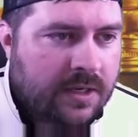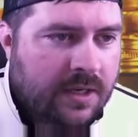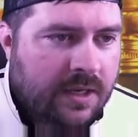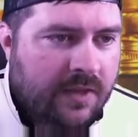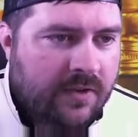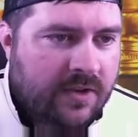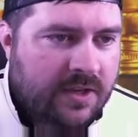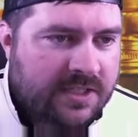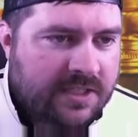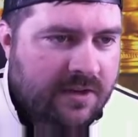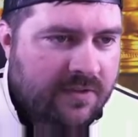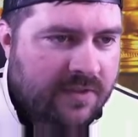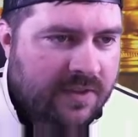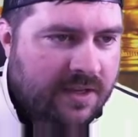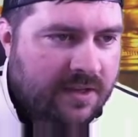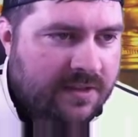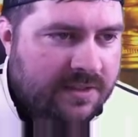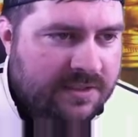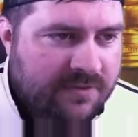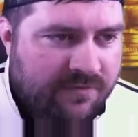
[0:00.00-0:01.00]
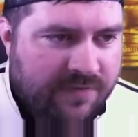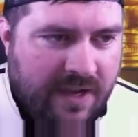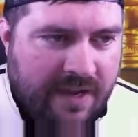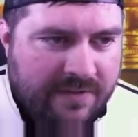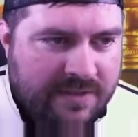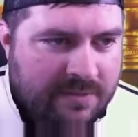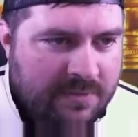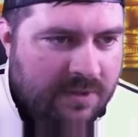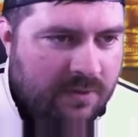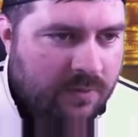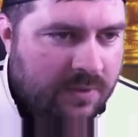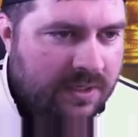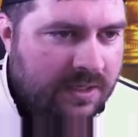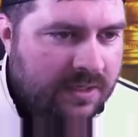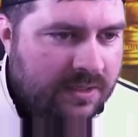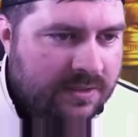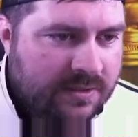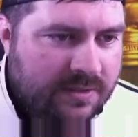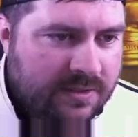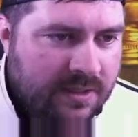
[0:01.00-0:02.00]
And you can see everything else, 5 team of the
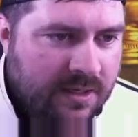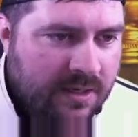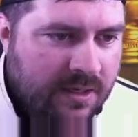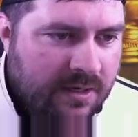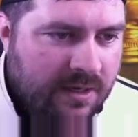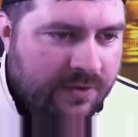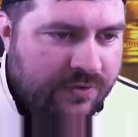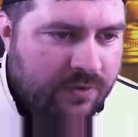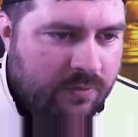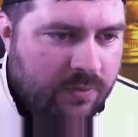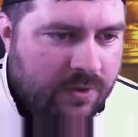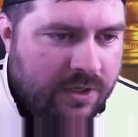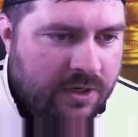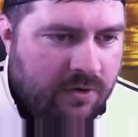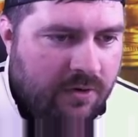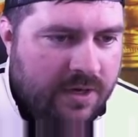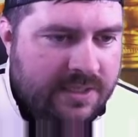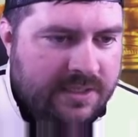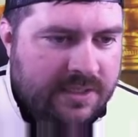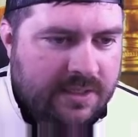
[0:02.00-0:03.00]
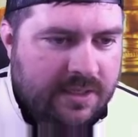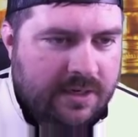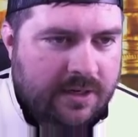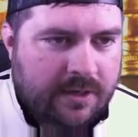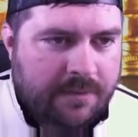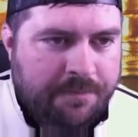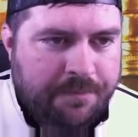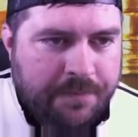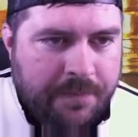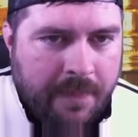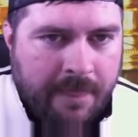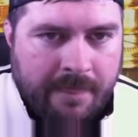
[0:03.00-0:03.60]
weeks, nothing really crazy there.